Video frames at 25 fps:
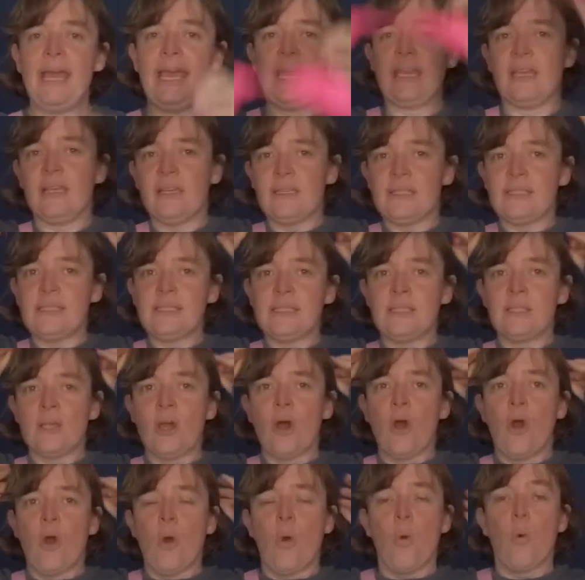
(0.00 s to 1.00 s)
pigs,
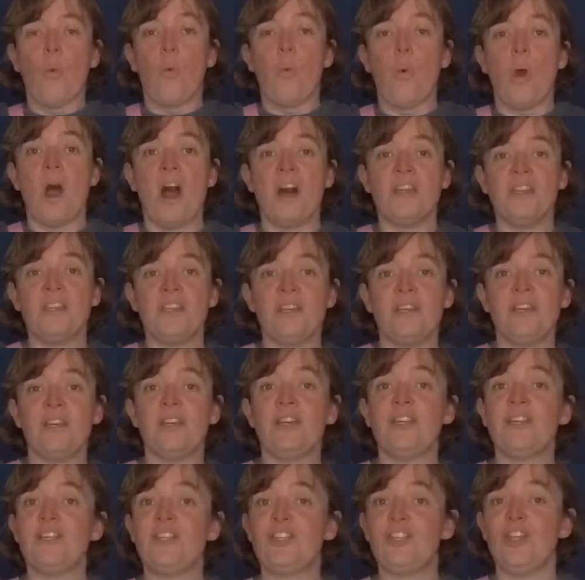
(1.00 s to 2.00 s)
1,
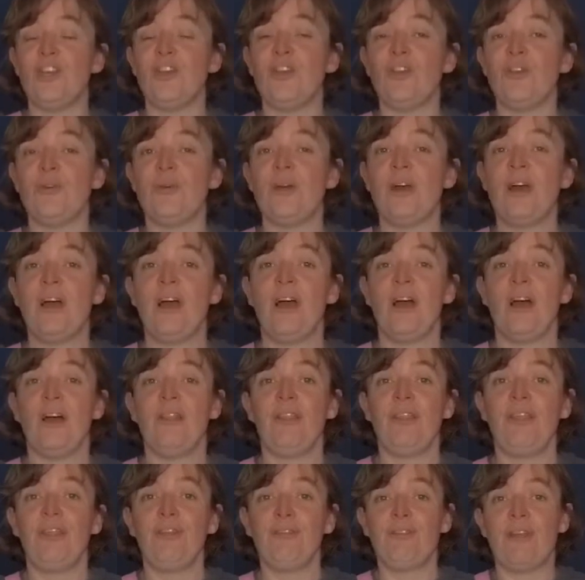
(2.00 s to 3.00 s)
2,
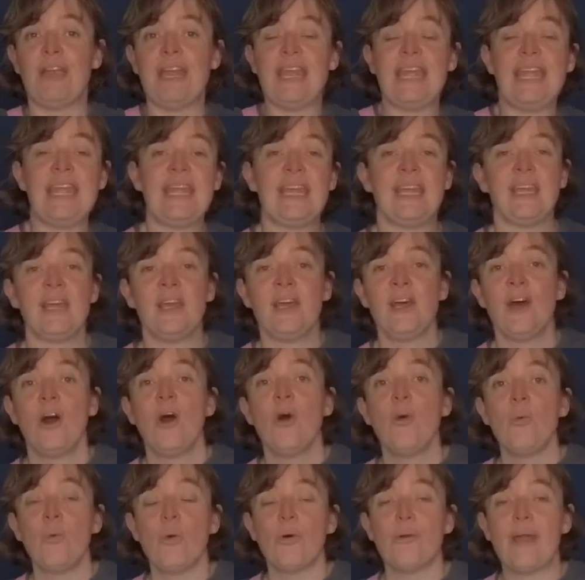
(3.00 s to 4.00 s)
and 3,
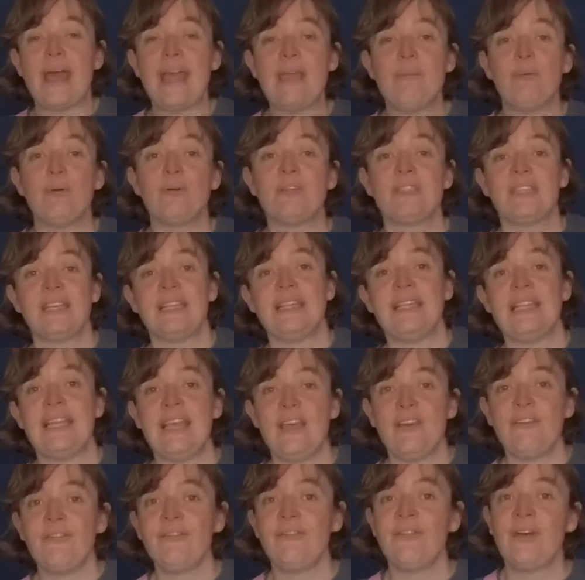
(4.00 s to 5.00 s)
were able to
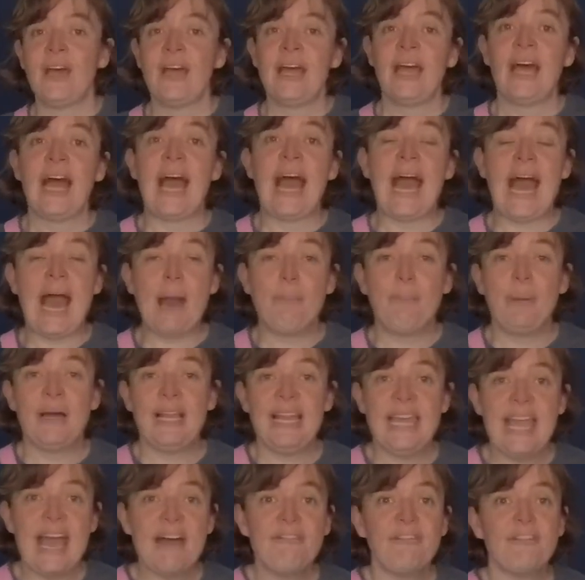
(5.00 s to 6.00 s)
live
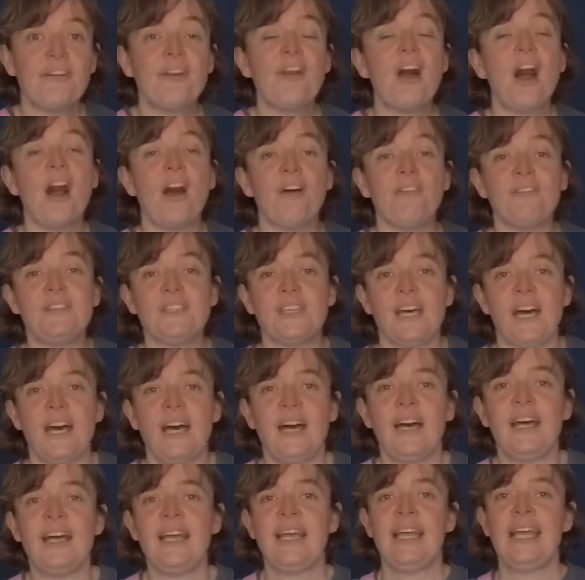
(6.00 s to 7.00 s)
happily ever
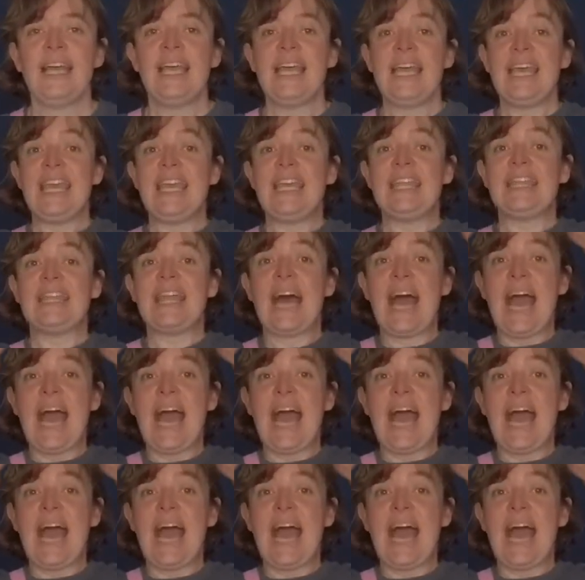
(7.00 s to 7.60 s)
after in